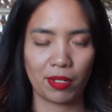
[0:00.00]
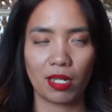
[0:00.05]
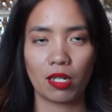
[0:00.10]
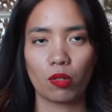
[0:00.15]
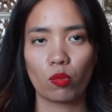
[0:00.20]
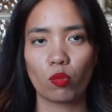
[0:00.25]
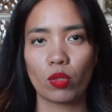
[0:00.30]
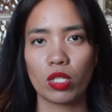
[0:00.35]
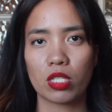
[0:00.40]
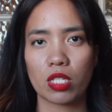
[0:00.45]

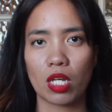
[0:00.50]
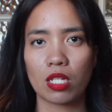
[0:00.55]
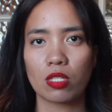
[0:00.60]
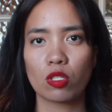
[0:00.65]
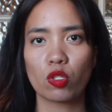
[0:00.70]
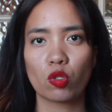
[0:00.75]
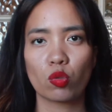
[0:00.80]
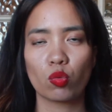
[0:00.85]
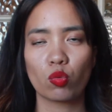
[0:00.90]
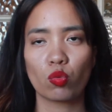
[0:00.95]
we
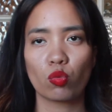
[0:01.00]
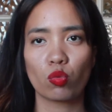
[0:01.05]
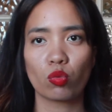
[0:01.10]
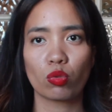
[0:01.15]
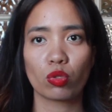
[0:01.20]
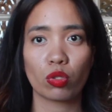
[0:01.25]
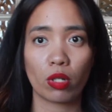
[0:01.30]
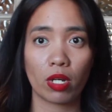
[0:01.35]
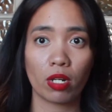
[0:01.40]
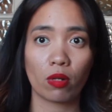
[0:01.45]
tend
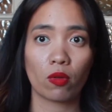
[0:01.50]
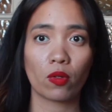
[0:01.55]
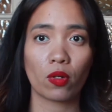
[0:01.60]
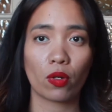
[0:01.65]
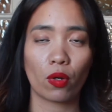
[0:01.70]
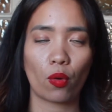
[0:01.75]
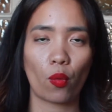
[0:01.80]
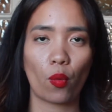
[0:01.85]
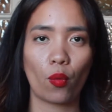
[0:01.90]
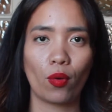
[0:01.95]
to train on
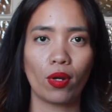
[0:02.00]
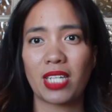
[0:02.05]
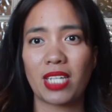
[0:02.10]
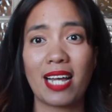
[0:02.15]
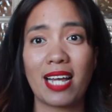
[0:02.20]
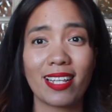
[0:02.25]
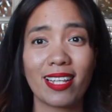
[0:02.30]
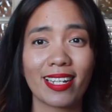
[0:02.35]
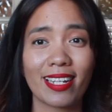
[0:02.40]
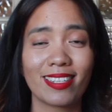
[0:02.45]
our own.
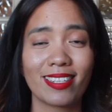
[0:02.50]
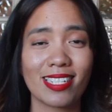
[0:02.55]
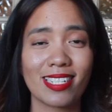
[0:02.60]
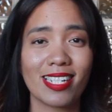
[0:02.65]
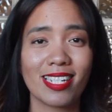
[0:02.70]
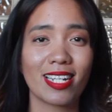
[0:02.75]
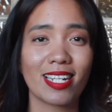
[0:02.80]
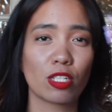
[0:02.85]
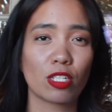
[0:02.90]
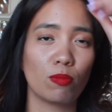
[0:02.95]
I like
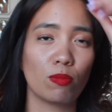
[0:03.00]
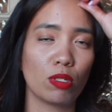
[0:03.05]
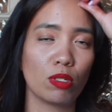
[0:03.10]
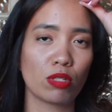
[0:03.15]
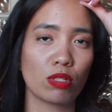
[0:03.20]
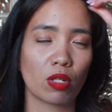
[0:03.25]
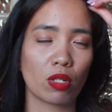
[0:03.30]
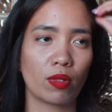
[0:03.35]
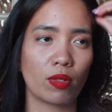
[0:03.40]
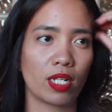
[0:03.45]
listening to
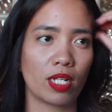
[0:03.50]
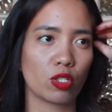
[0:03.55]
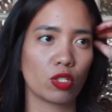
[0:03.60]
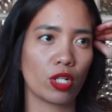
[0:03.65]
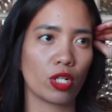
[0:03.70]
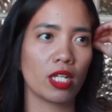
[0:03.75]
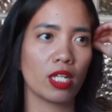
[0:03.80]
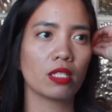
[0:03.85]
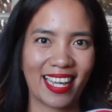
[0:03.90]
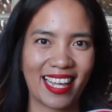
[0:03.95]
music when I
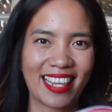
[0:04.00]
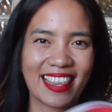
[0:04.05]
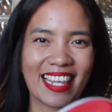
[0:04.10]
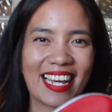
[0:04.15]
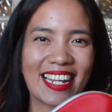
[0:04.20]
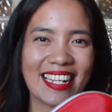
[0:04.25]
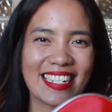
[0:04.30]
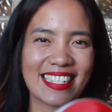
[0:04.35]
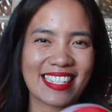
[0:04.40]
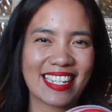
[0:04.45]
train. And
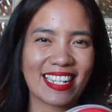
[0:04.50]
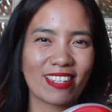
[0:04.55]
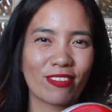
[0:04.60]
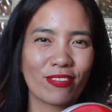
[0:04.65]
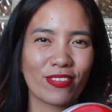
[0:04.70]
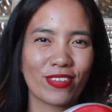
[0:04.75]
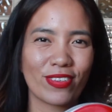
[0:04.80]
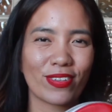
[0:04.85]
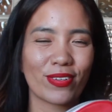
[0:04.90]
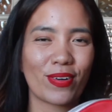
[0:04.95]
that is it
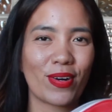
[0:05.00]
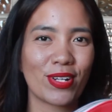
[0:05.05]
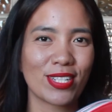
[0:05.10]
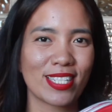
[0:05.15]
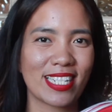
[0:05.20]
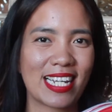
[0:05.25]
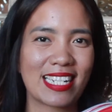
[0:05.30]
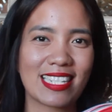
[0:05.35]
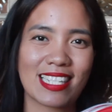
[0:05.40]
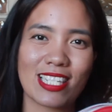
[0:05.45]
for the
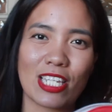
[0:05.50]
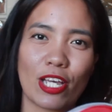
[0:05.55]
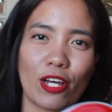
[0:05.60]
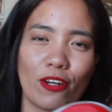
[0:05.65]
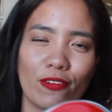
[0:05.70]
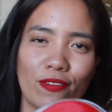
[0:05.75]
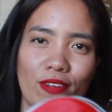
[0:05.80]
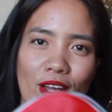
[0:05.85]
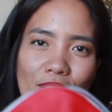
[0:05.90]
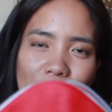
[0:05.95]
contents
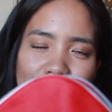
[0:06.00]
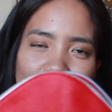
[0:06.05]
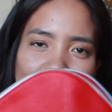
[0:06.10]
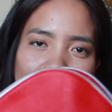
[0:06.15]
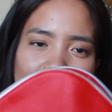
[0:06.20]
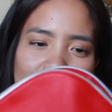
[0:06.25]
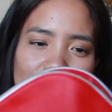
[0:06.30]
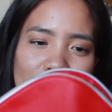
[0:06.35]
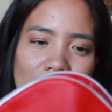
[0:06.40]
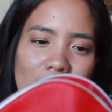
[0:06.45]
of
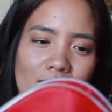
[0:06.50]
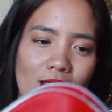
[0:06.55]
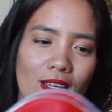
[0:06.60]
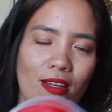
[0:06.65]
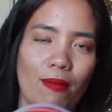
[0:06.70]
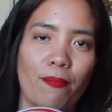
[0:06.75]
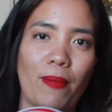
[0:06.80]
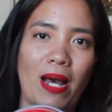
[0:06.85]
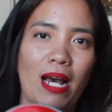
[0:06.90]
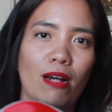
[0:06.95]

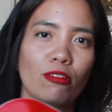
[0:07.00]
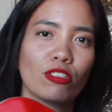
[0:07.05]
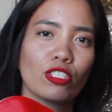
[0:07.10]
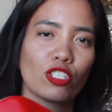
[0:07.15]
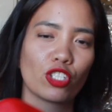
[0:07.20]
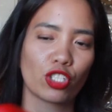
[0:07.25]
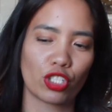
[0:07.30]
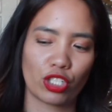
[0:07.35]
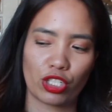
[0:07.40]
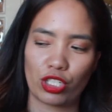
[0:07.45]
this
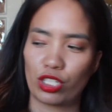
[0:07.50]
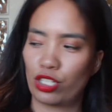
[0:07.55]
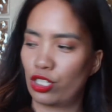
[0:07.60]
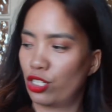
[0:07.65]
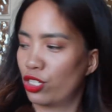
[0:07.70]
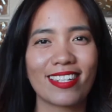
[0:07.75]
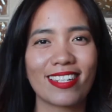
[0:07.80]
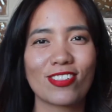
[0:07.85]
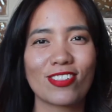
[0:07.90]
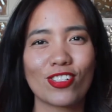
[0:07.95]
pouch.
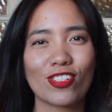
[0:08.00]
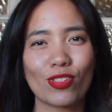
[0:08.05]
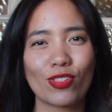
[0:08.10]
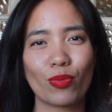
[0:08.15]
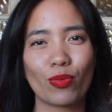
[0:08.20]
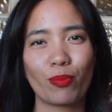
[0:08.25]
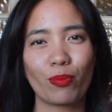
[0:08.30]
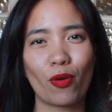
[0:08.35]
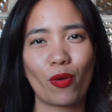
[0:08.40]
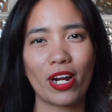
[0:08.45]
There's
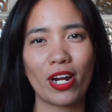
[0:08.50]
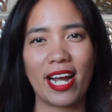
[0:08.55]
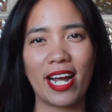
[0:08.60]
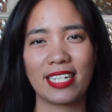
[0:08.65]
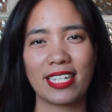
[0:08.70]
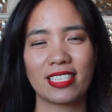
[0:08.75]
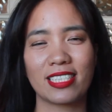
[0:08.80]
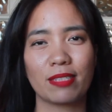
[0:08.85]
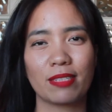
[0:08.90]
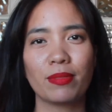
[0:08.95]
just one more
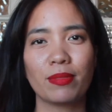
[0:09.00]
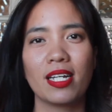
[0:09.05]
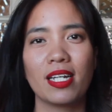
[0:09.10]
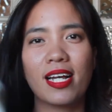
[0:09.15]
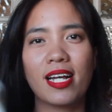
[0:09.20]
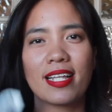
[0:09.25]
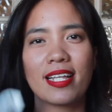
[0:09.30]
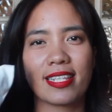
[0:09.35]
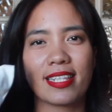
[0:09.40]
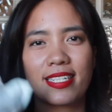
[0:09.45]
item.
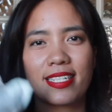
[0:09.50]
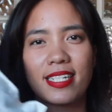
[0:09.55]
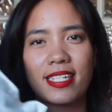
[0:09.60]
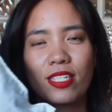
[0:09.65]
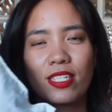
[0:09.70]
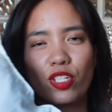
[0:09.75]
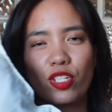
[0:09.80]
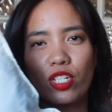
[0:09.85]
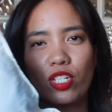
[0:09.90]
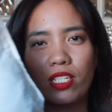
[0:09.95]
This
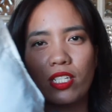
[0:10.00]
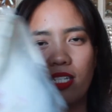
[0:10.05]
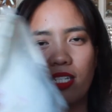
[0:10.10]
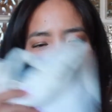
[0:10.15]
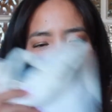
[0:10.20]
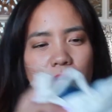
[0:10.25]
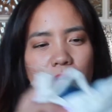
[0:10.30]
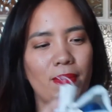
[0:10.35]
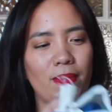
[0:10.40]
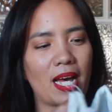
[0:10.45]
is just
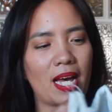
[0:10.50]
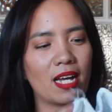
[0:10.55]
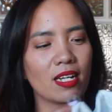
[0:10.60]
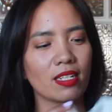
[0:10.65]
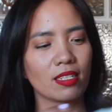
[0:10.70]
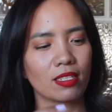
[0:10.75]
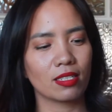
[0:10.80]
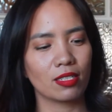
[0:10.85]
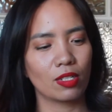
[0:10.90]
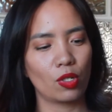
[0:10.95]
a
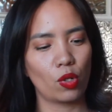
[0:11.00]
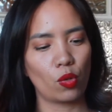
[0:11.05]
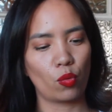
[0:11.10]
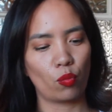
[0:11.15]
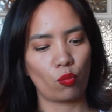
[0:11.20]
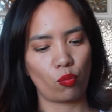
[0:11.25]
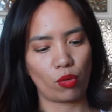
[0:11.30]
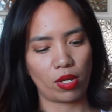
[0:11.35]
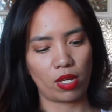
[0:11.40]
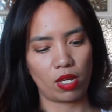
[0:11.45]
bag
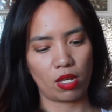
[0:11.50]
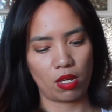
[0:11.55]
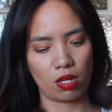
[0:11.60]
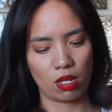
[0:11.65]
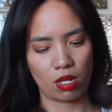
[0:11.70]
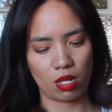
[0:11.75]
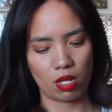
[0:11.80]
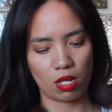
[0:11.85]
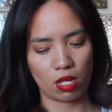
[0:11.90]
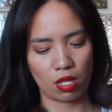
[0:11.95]

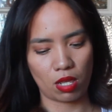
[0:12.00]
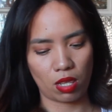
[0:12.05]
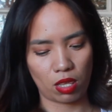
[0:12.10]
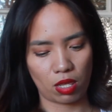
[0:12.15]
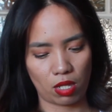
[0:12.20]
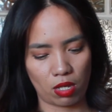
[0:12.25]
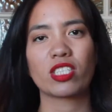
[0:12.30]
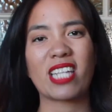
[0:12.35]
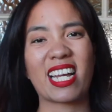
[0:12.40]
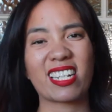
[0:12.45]

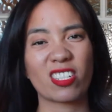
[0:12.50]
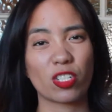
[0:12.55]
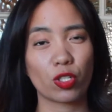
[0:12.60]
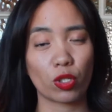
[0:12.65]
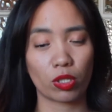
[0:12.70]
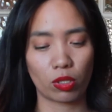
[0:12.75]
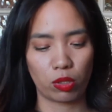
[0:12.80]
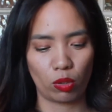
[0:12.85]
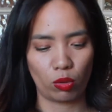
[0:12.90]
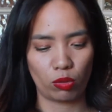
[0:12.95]
with
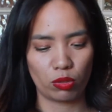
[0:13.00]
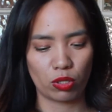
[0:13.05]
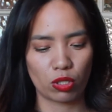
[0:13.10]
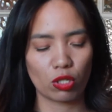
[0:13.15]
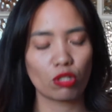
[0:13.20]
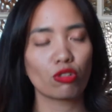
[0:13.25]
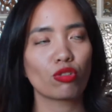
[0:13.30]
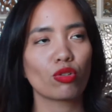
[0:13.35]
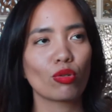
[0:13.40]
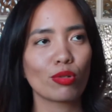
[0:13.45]
extra clothes. So